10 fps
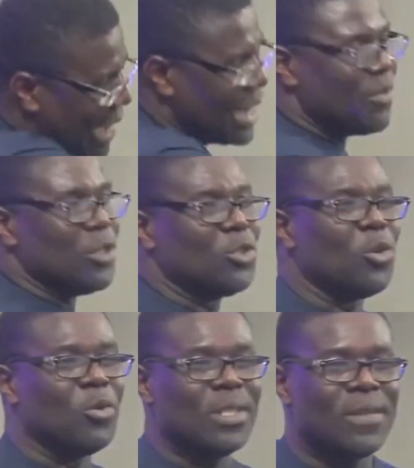a living
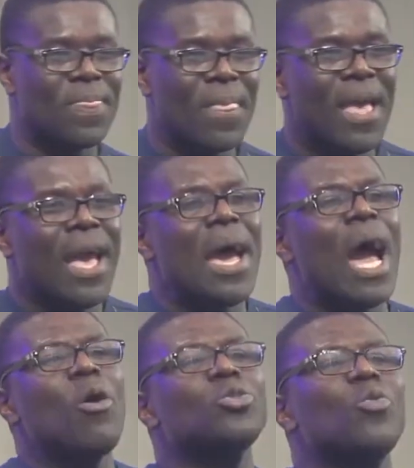stone.
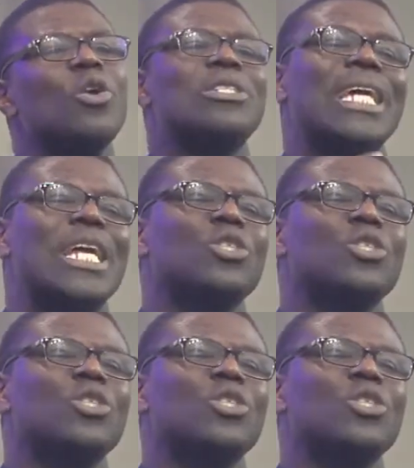I also want to challenge you,